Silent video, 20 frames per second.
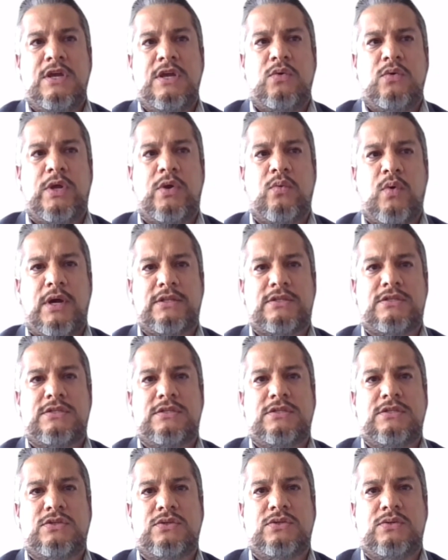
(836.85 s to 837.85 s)
We want
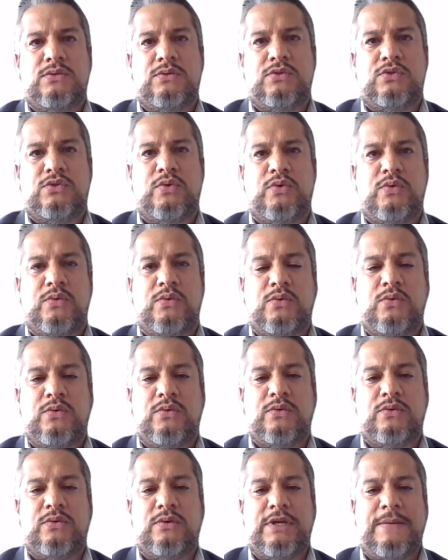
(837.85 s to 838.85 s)
to